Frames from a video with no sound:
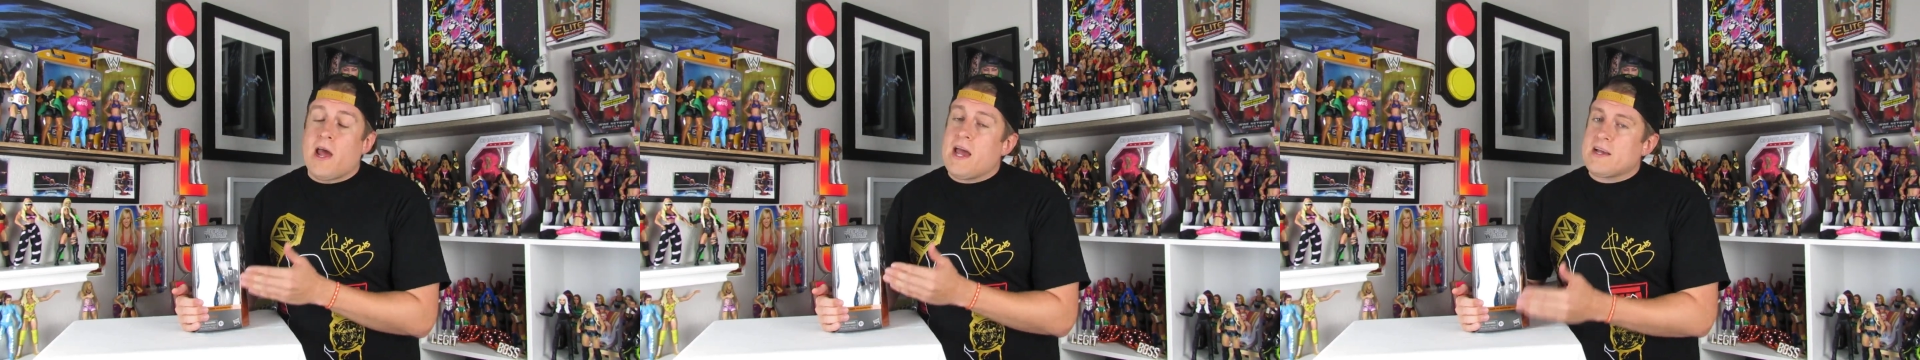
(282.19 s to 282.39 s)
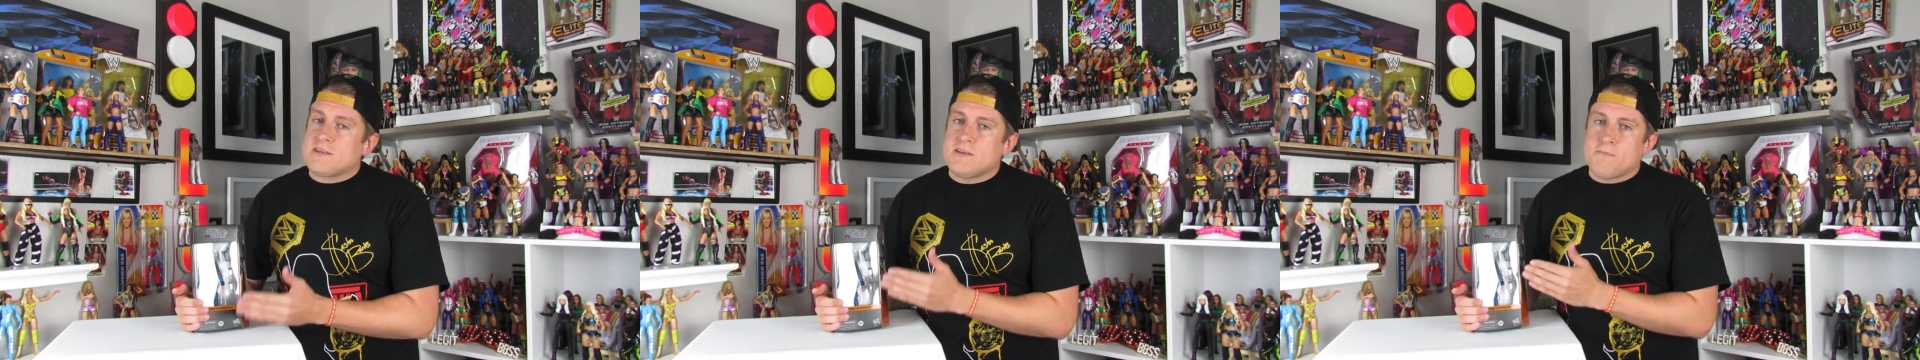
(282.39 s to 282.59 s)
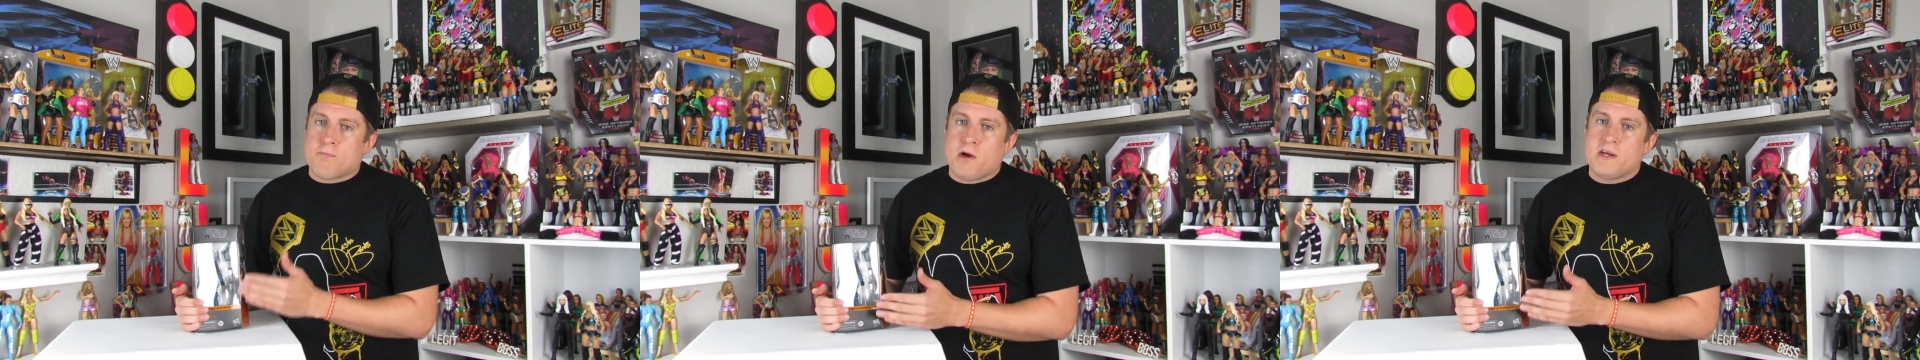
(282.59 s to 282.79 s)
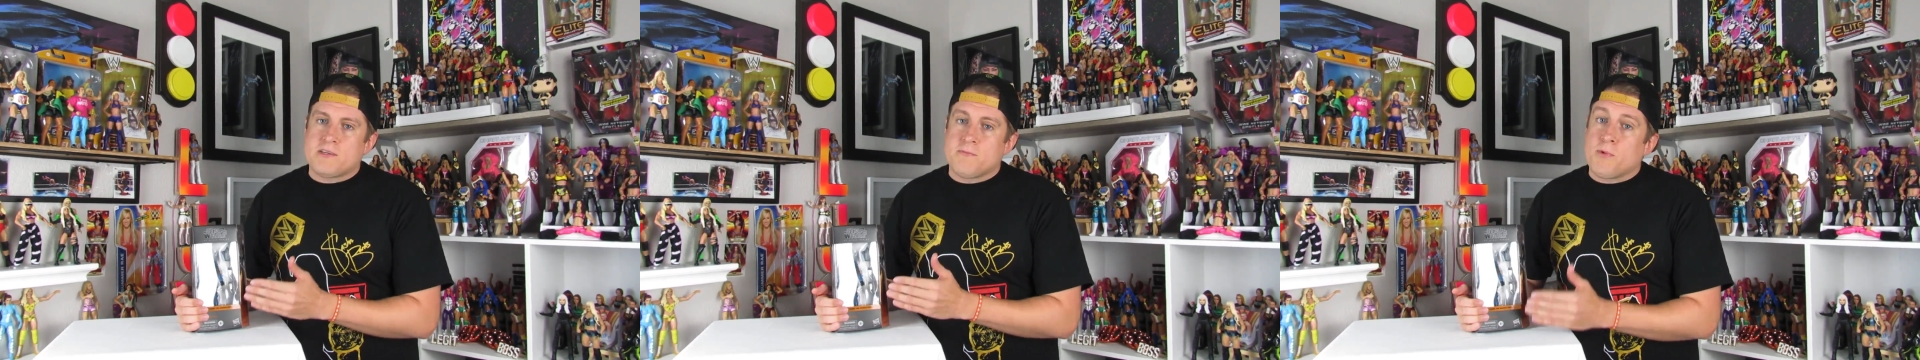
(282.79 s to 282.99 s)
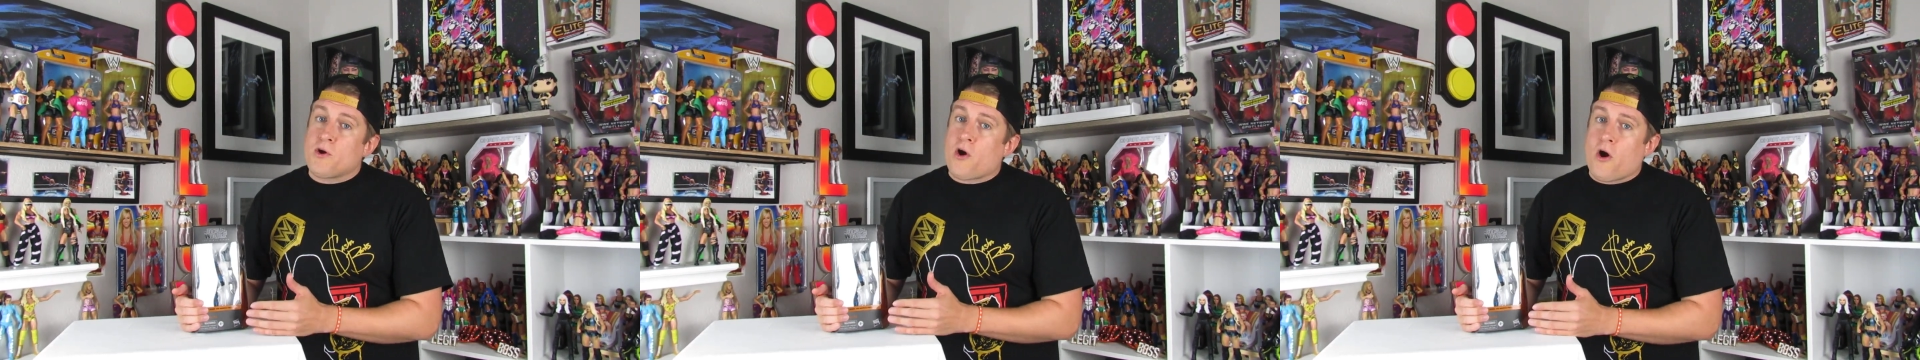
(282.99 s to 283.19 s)
excellent price
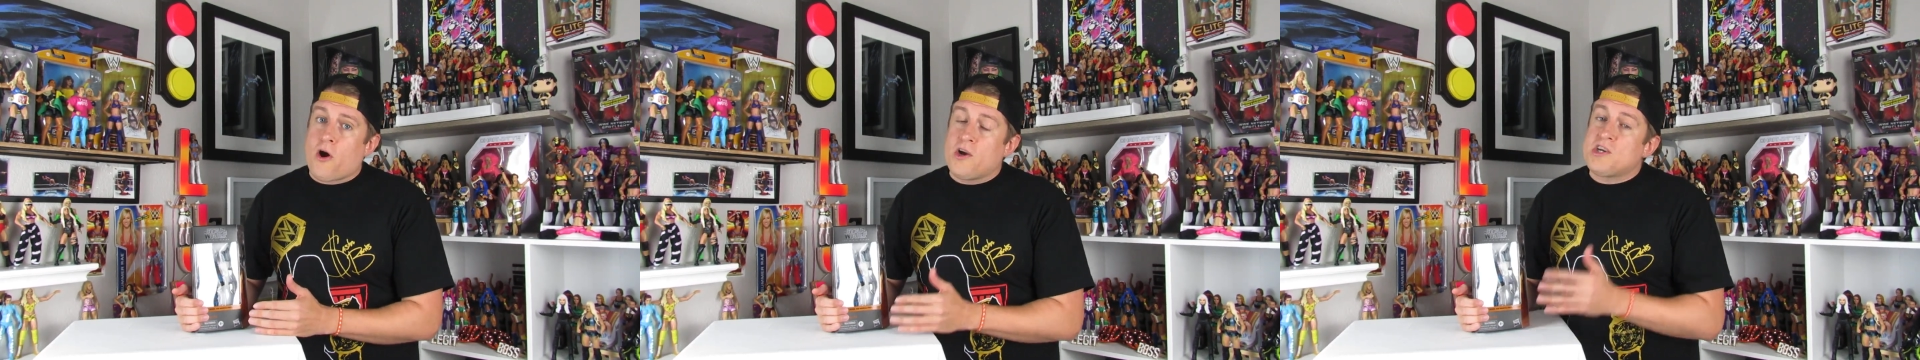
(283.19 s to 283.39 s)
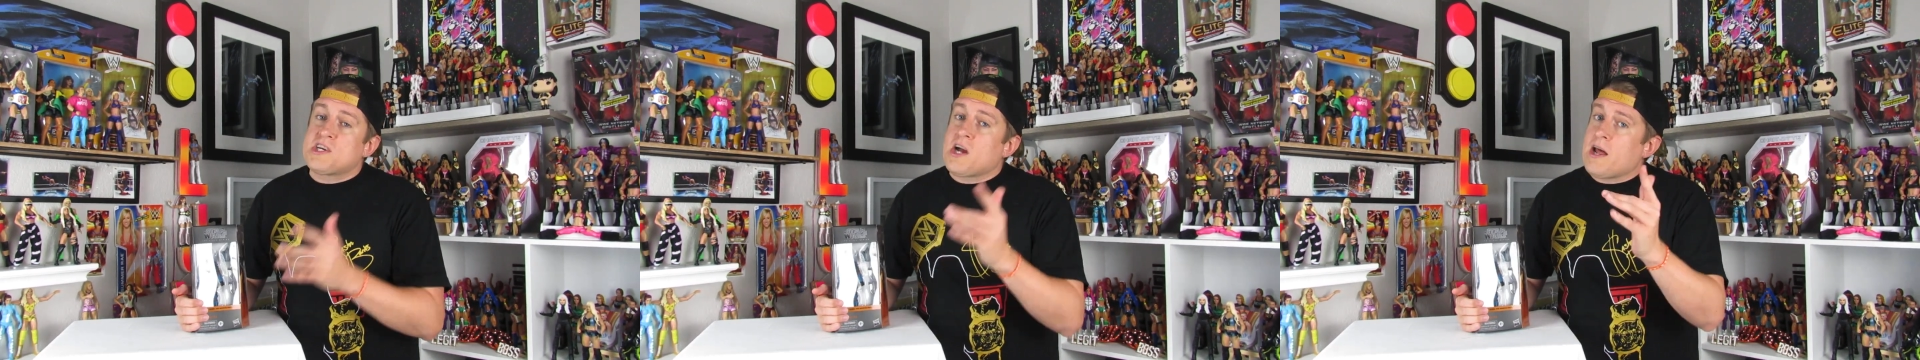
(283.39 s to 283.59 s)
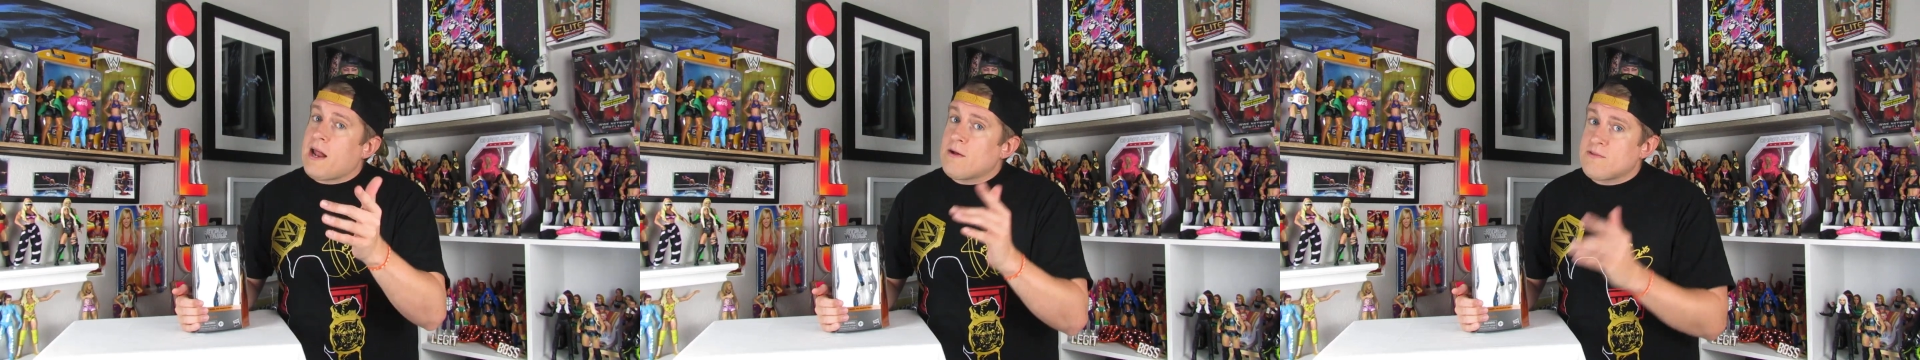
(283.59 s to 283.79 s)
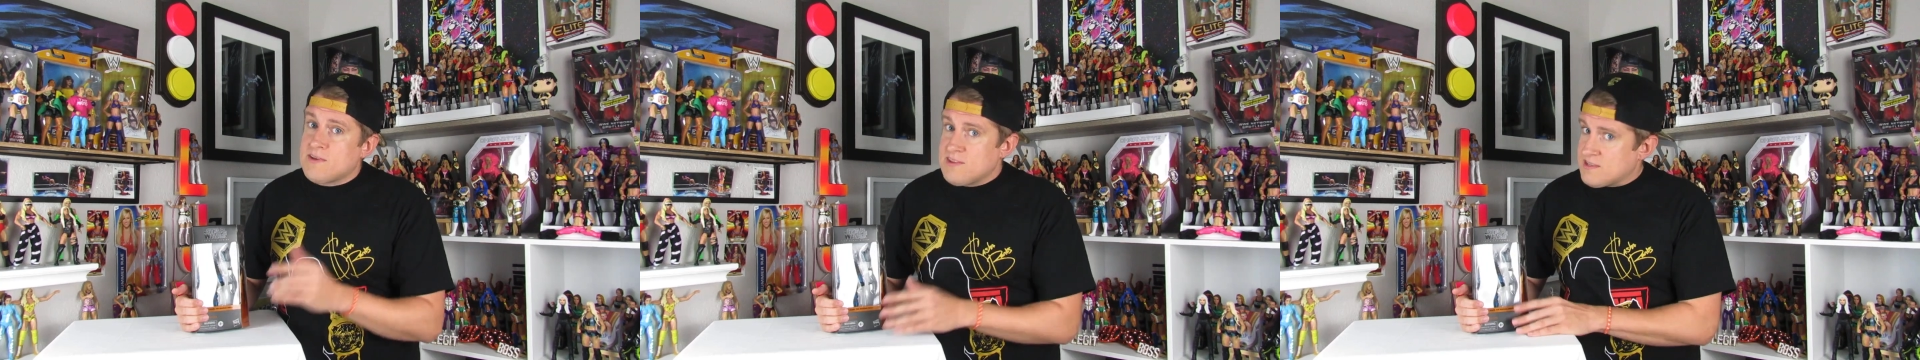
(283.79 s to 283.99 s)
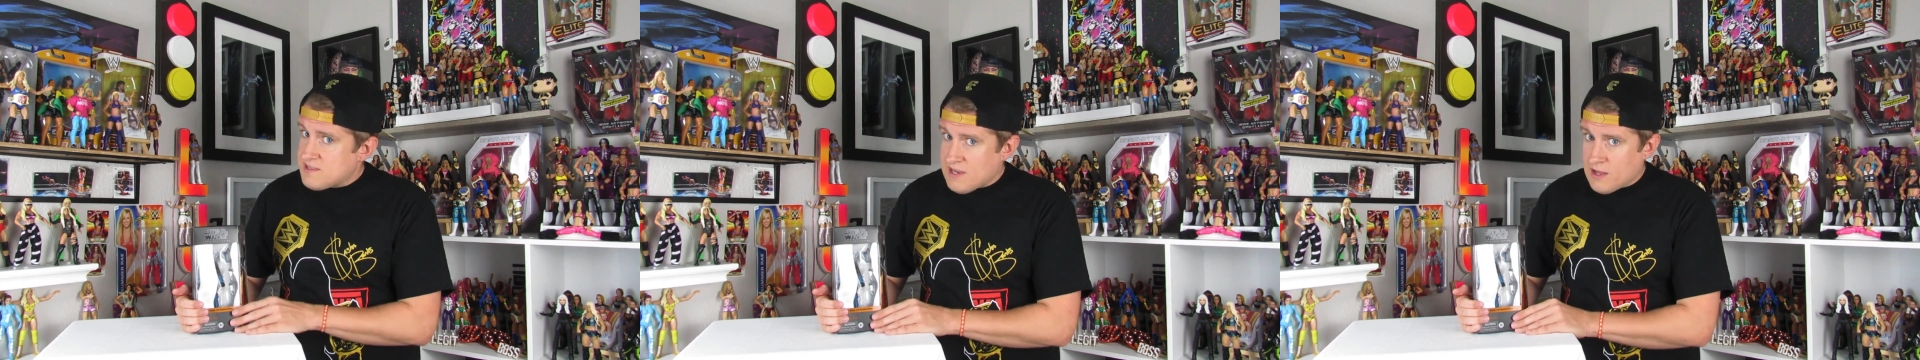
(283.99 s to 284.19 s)
from Mercari. Shout out to
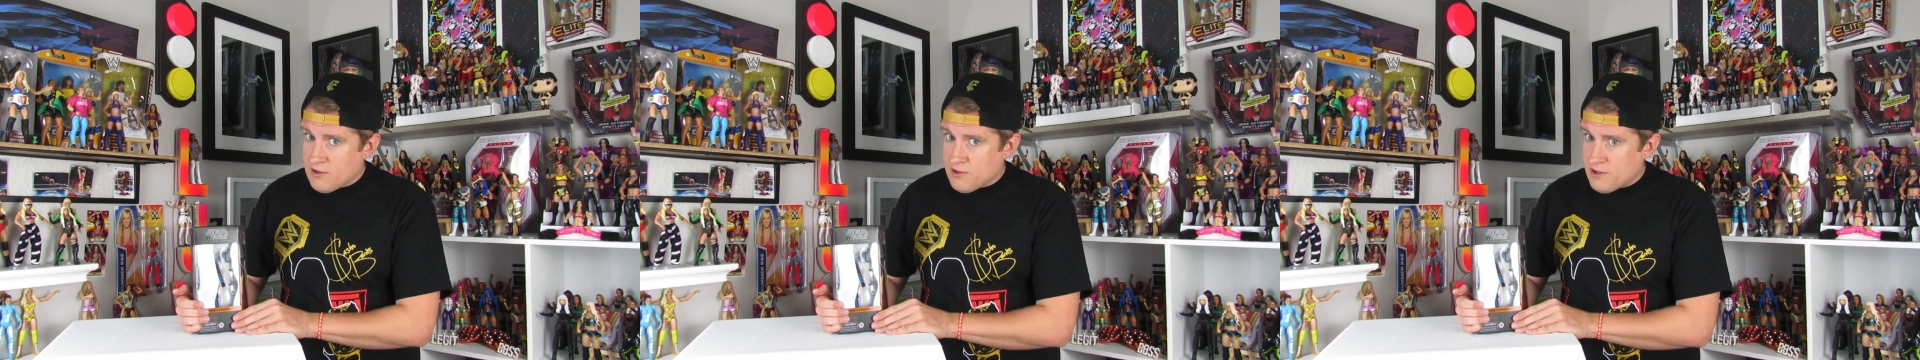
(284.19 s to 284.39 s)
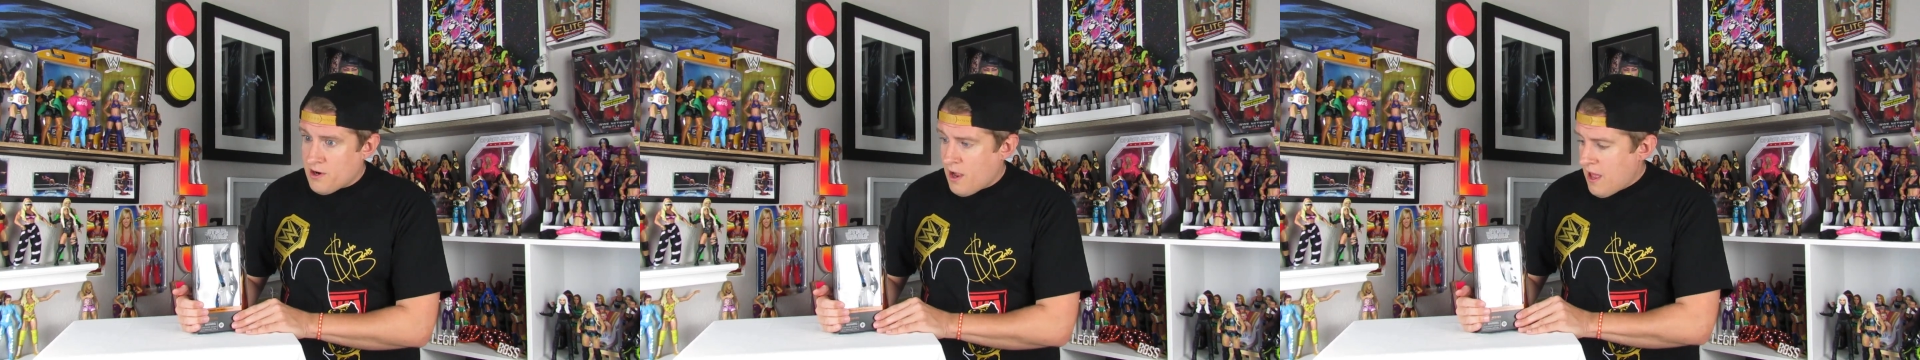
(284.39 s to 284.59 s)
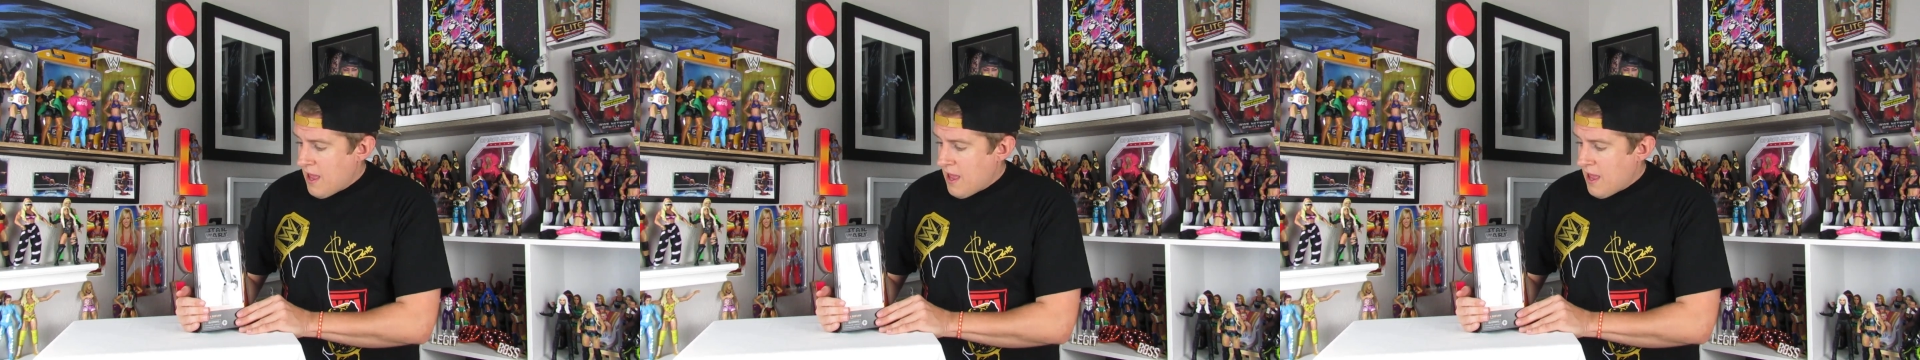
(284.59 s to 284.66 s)
the seller.